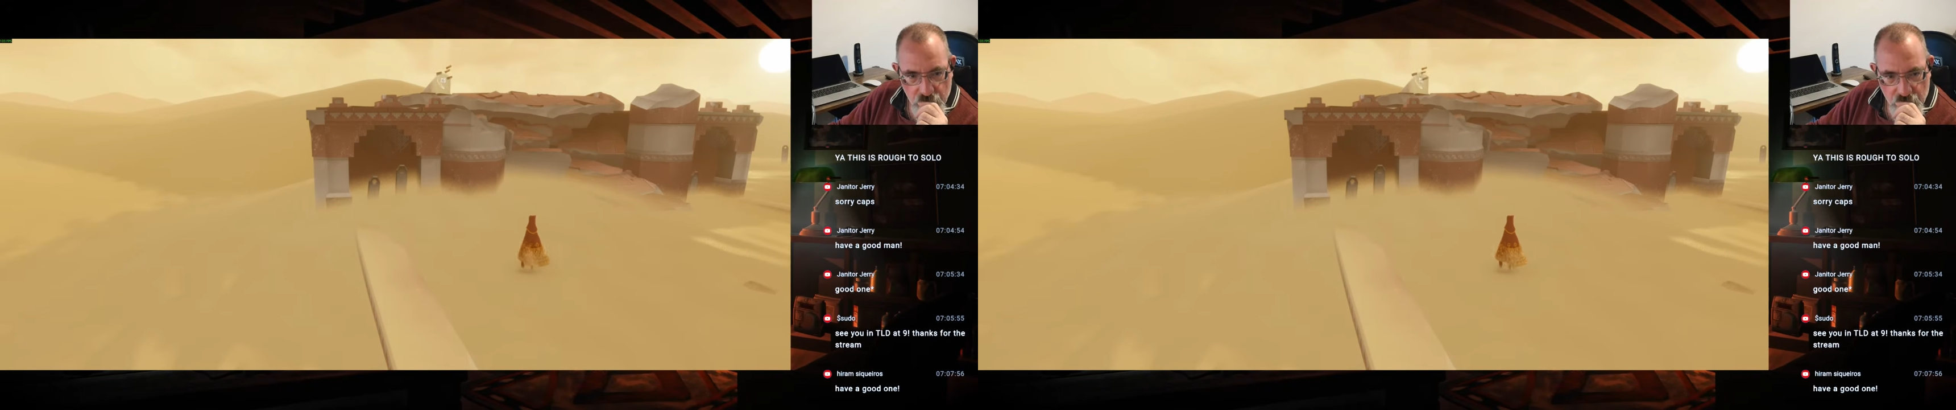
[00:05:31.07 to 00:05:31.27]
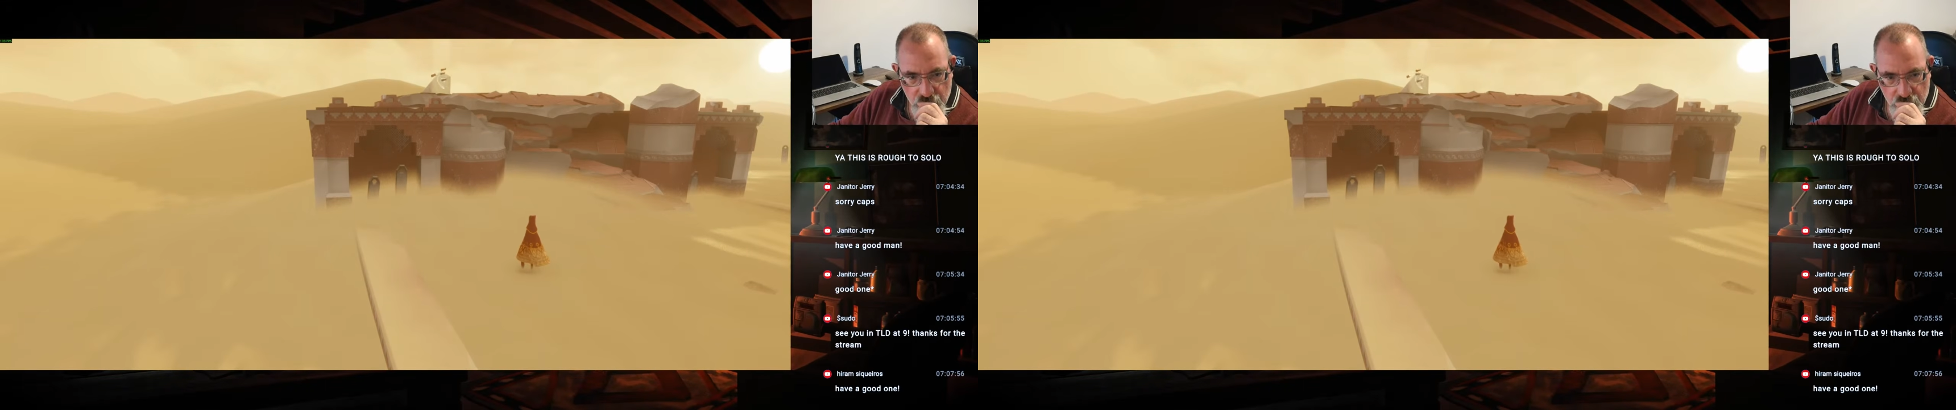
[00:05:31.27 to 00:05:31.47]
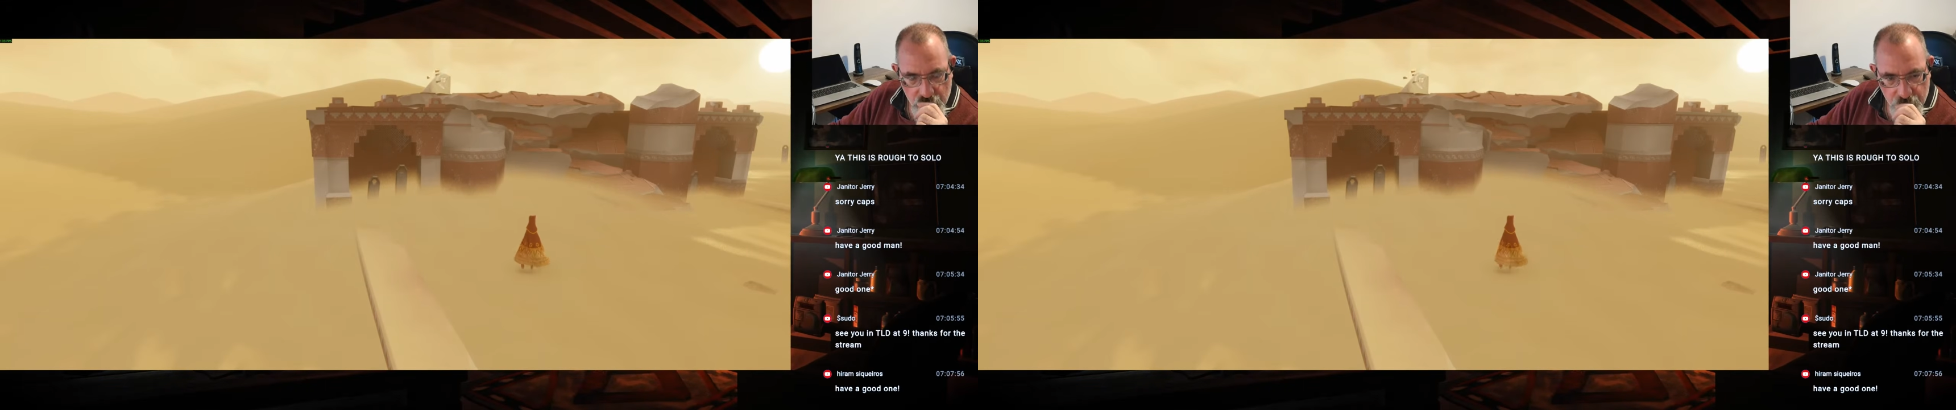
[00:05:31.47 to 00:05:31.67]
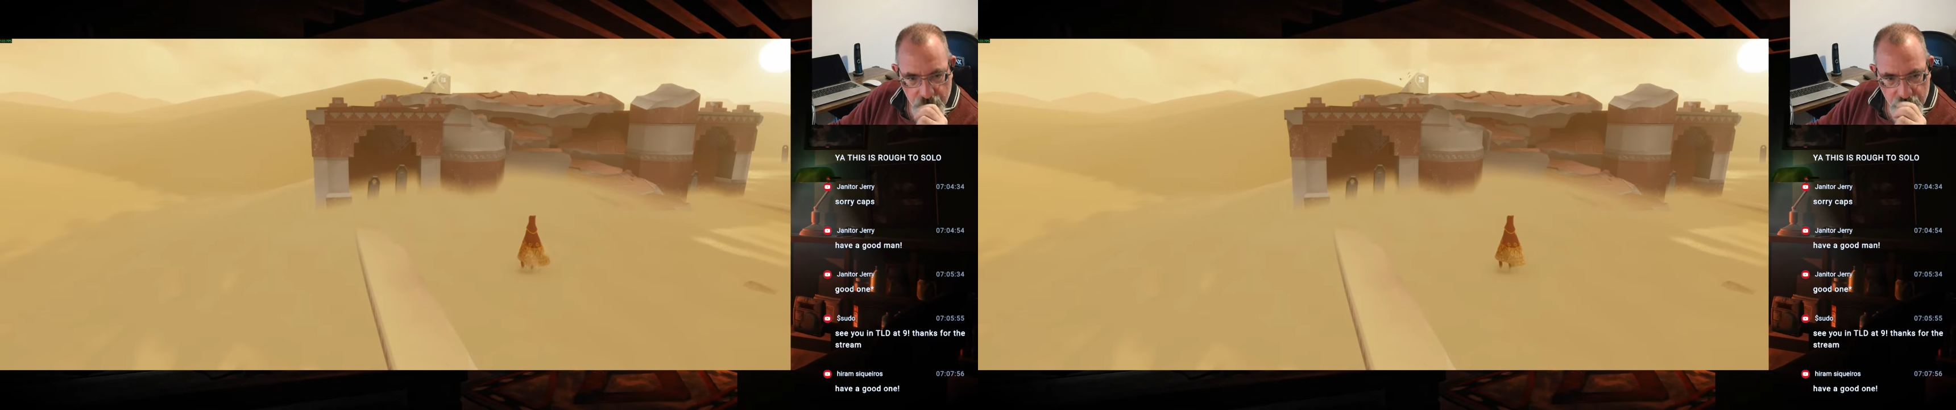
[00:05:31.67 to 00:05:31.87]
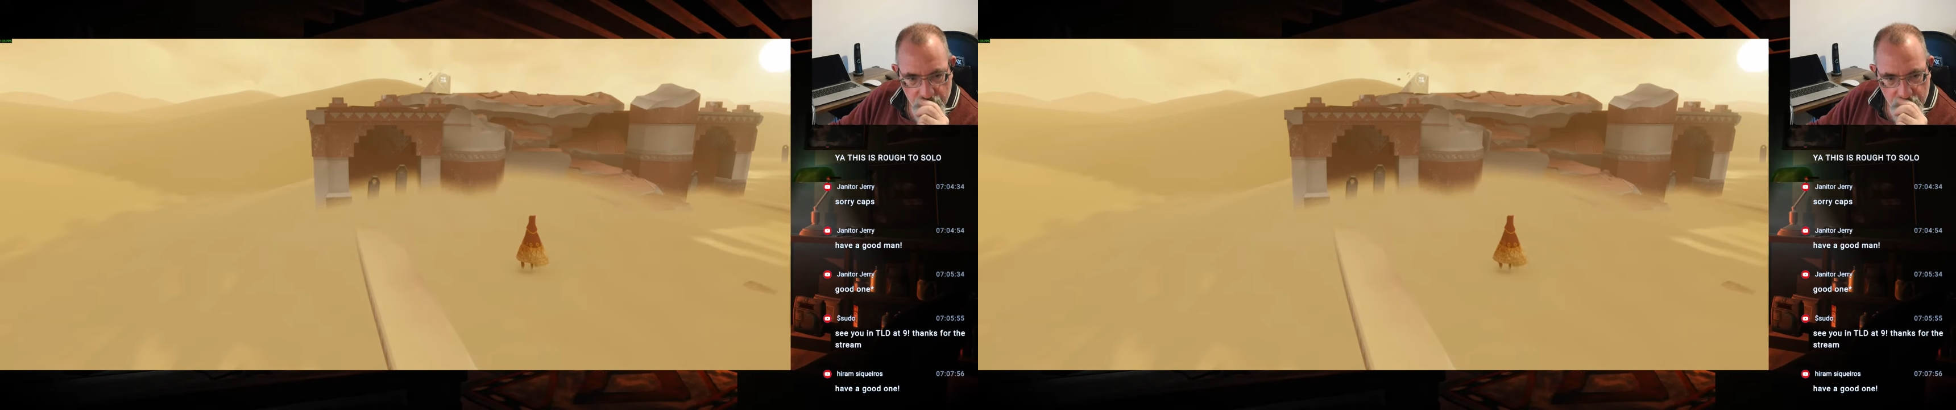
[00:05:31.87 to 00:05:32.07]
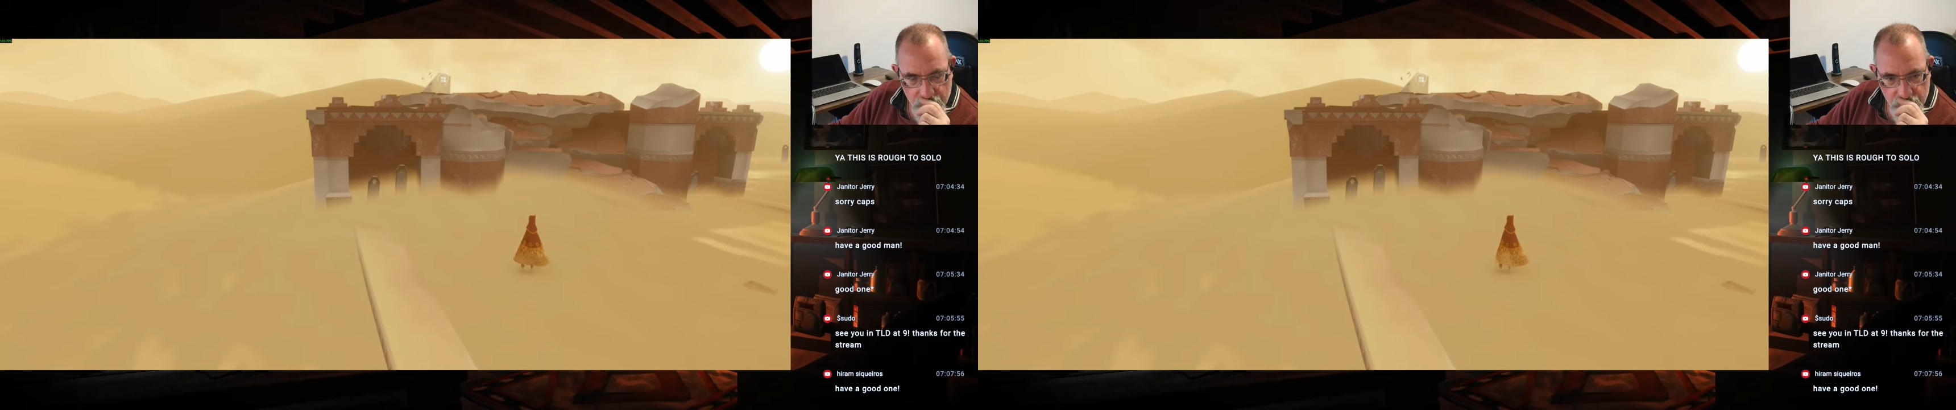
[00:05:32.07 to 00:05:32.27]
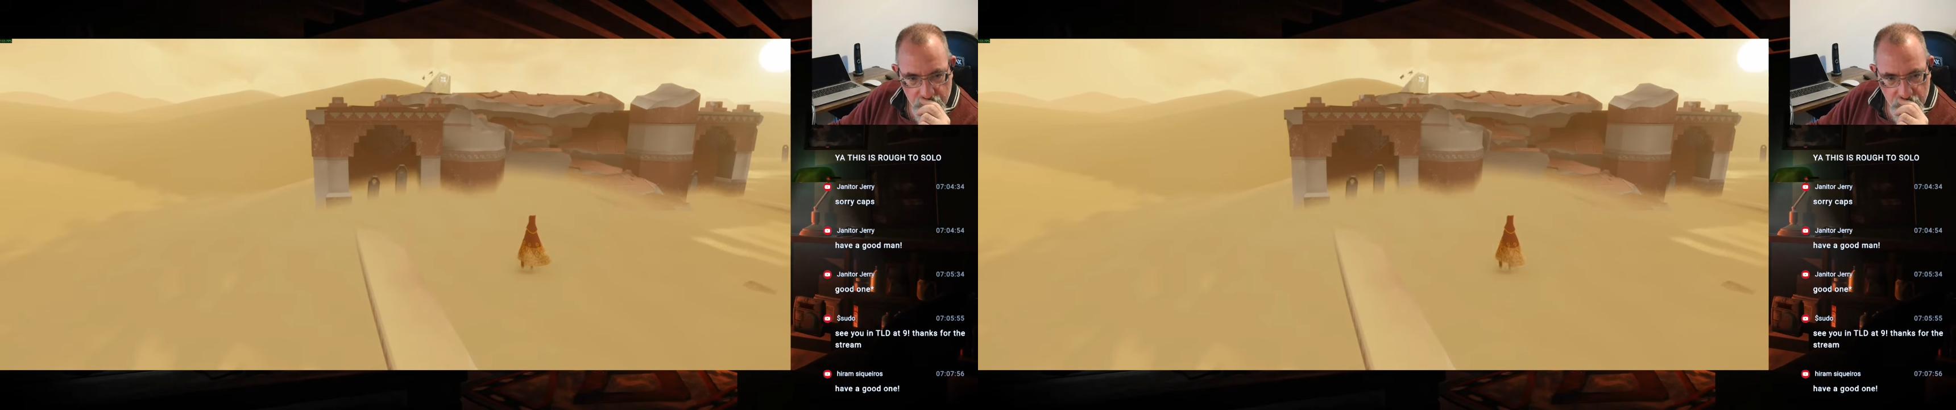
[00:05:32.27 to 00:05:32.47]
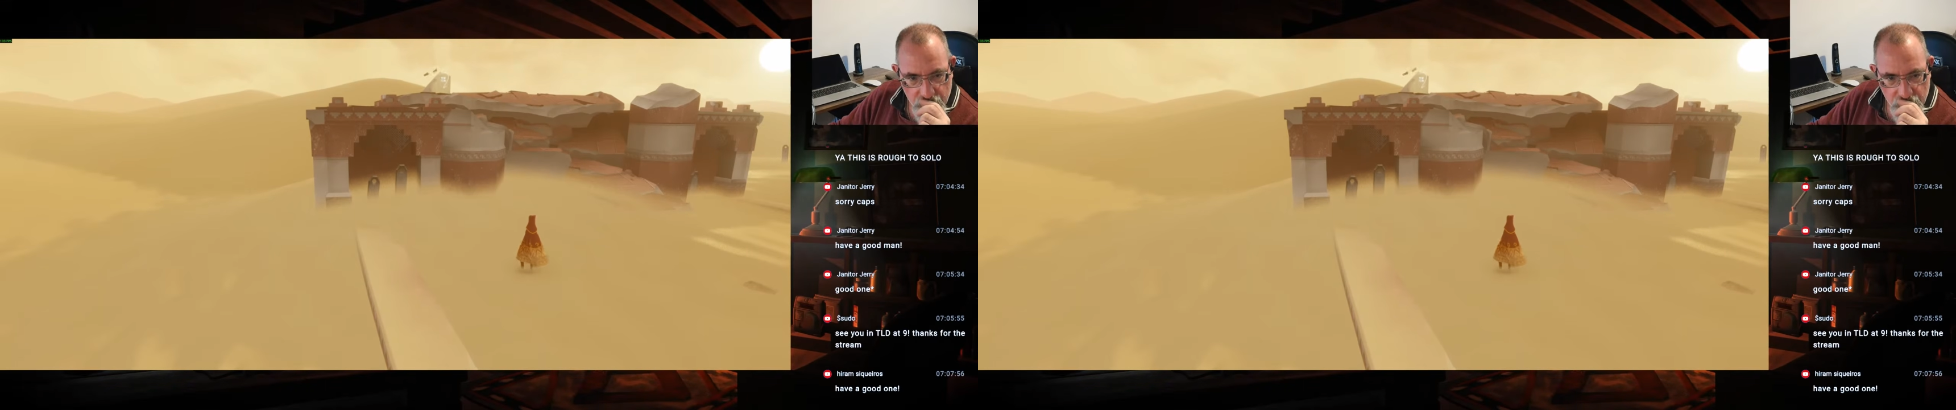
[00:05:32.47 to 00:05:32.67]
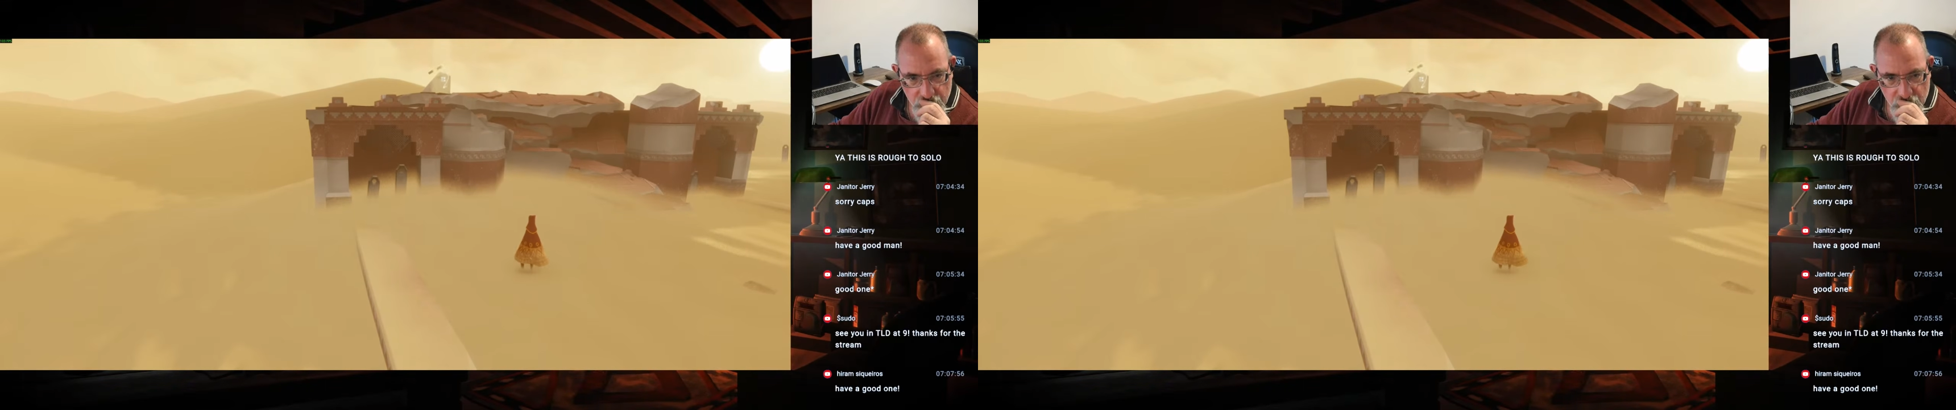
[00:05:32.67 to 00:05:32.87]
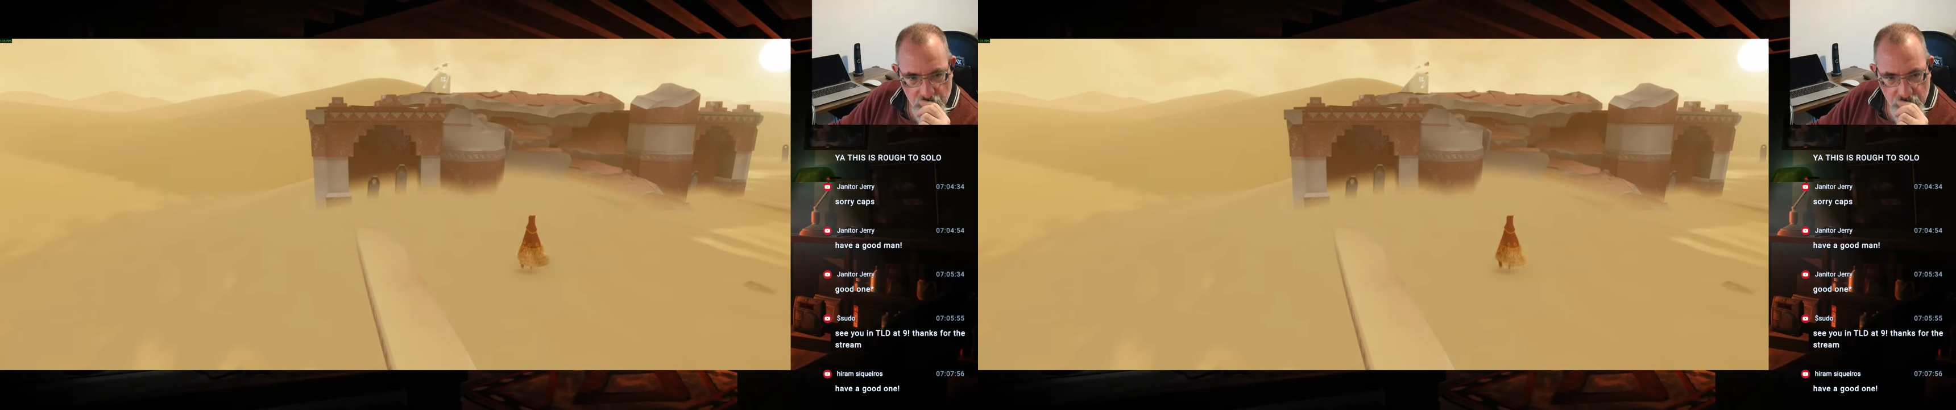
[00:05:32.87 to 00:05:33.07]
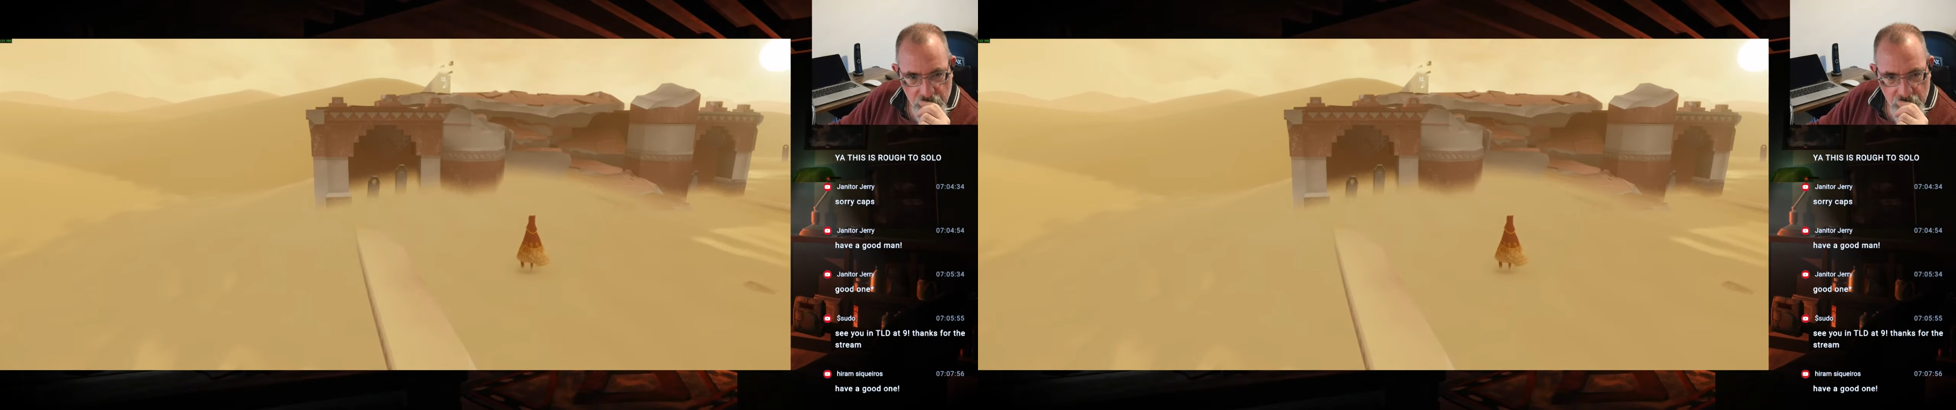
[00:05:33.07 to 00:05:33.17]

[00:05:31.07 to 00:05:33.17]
what